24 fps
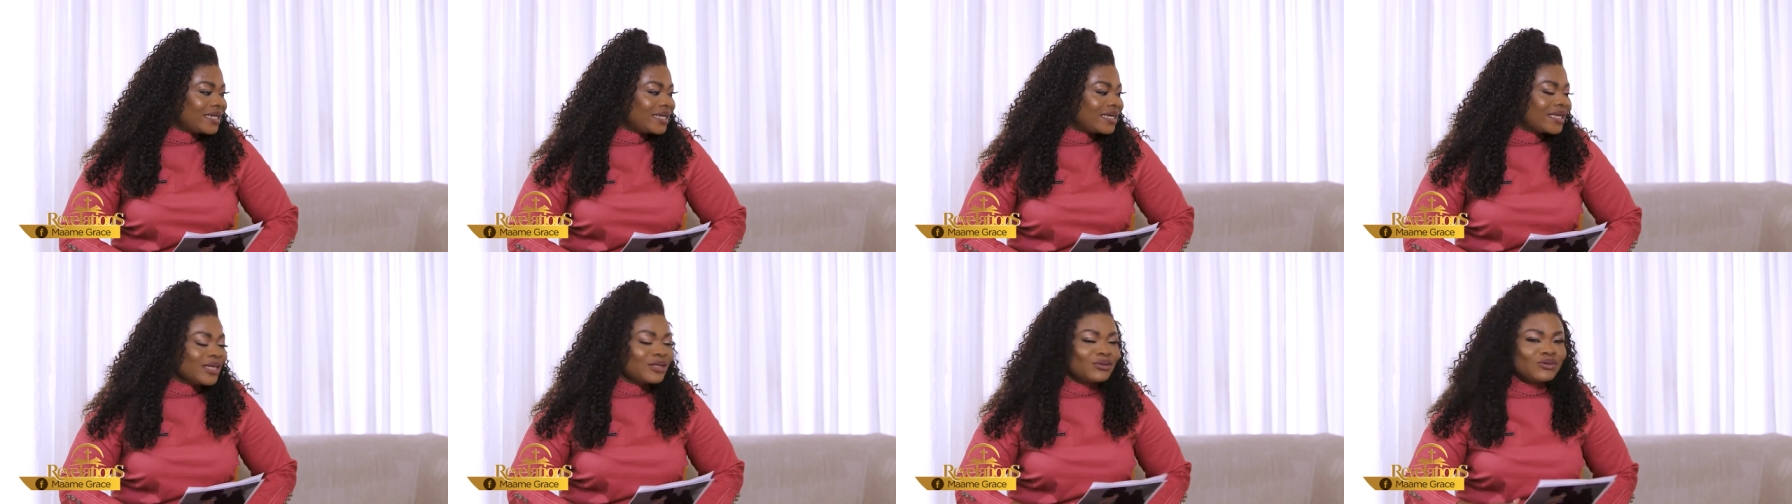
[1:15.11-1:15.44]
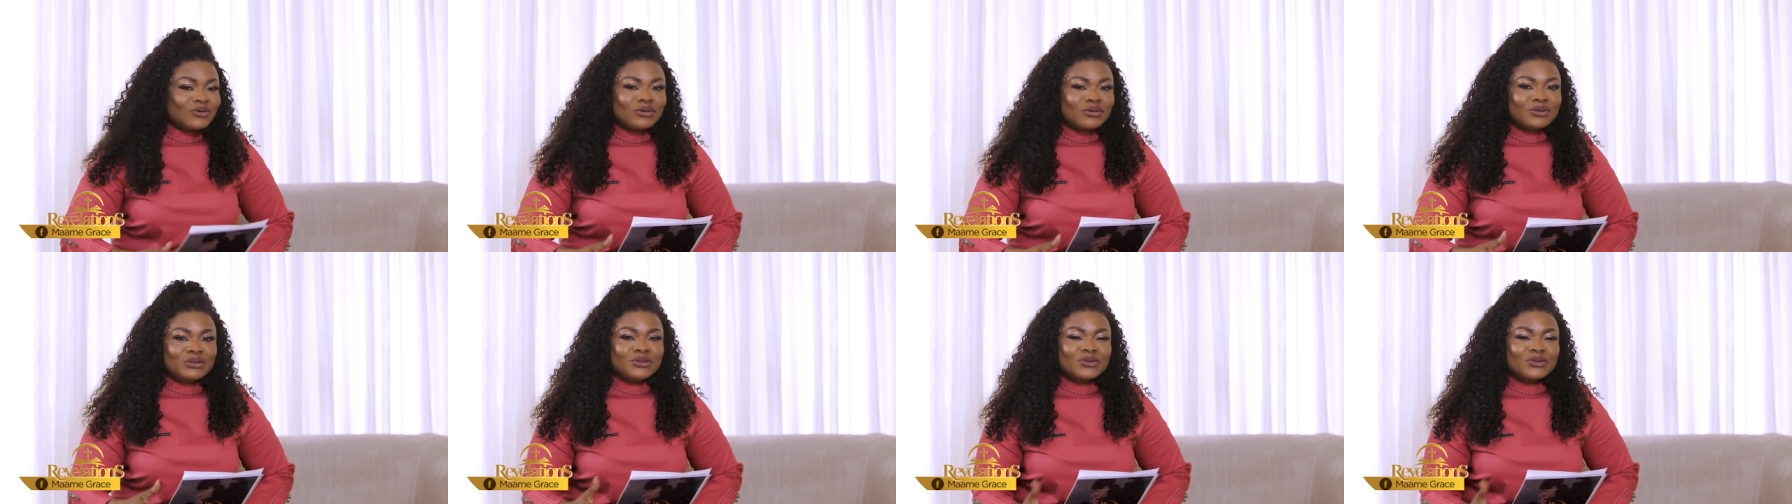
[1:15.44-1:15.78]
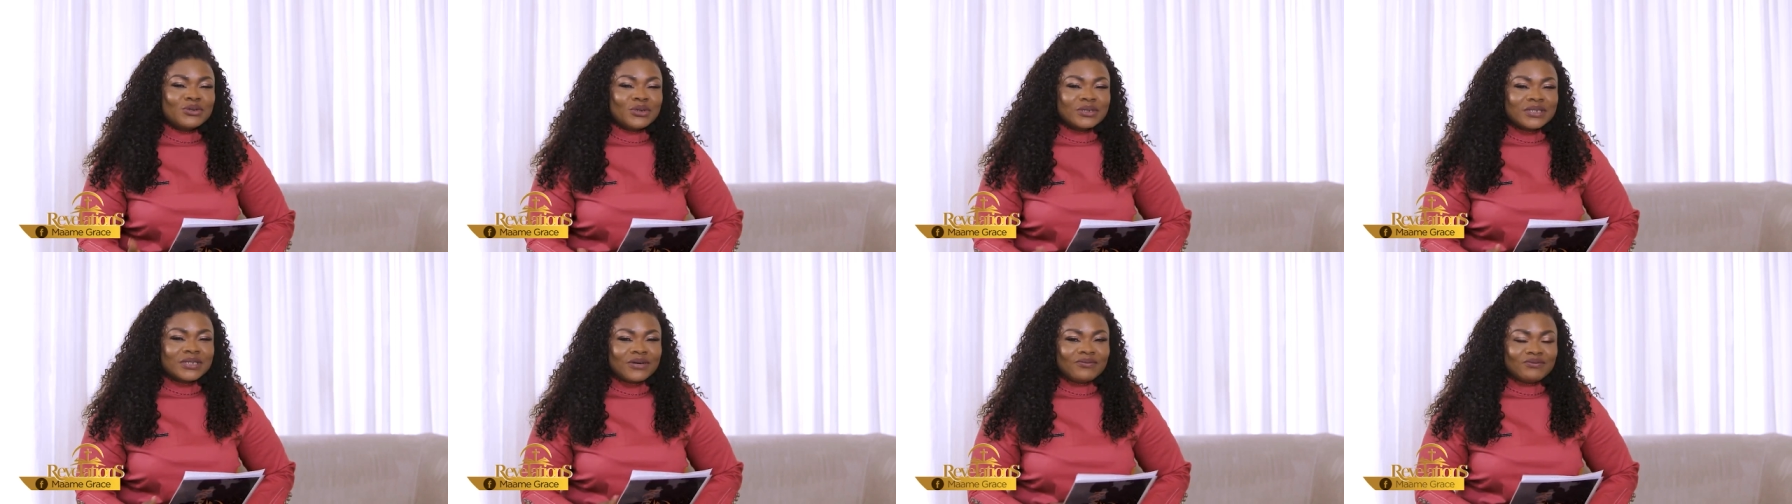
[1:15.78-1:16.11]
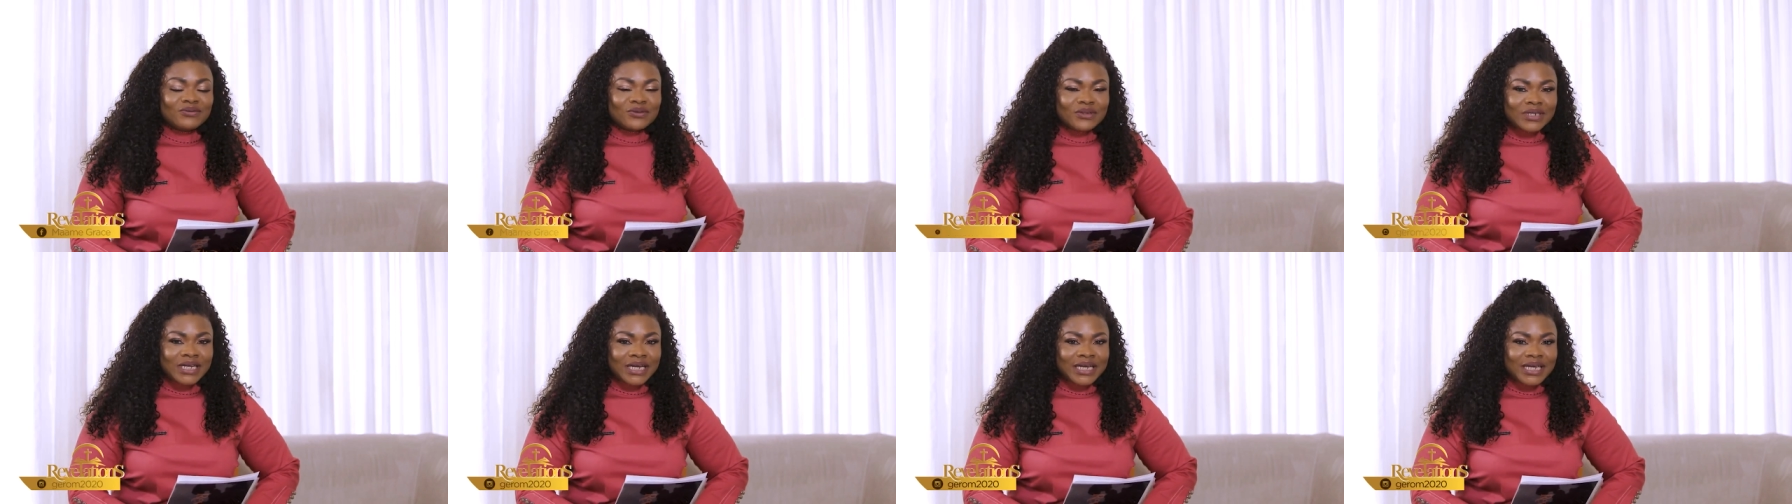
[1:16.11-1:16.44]
Dick, introduce yourself
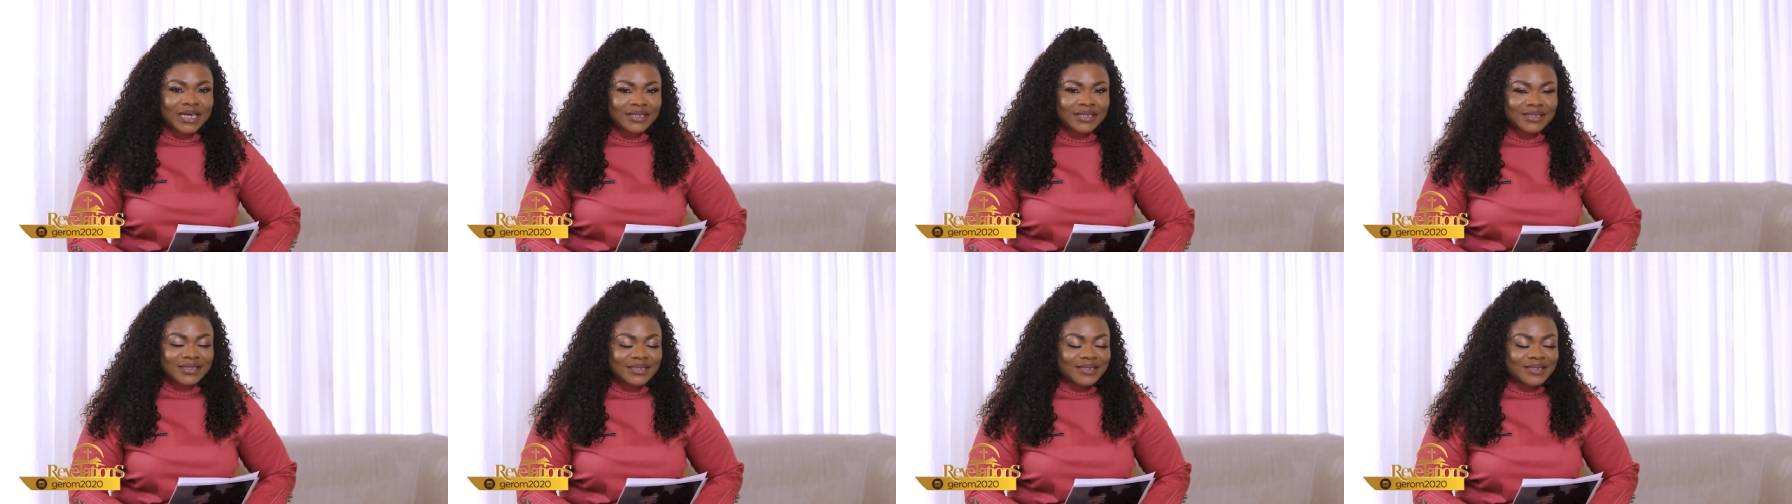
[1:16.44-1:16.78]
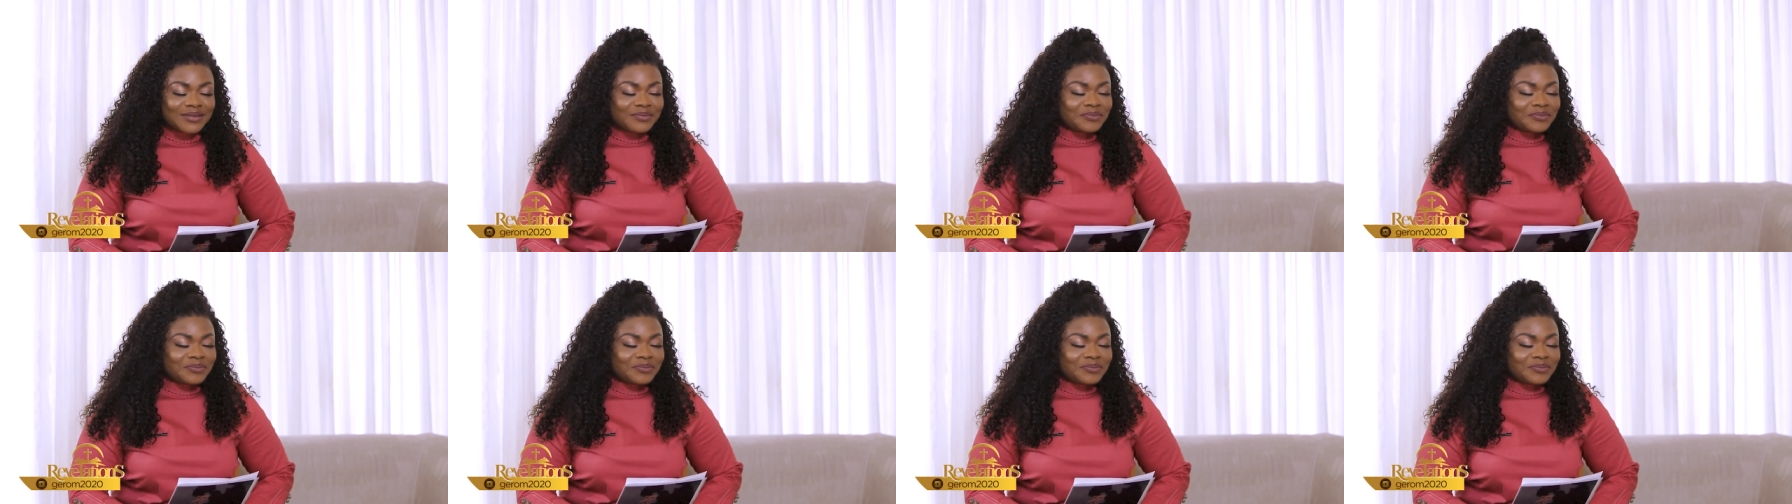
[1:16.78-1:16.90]
to the guests.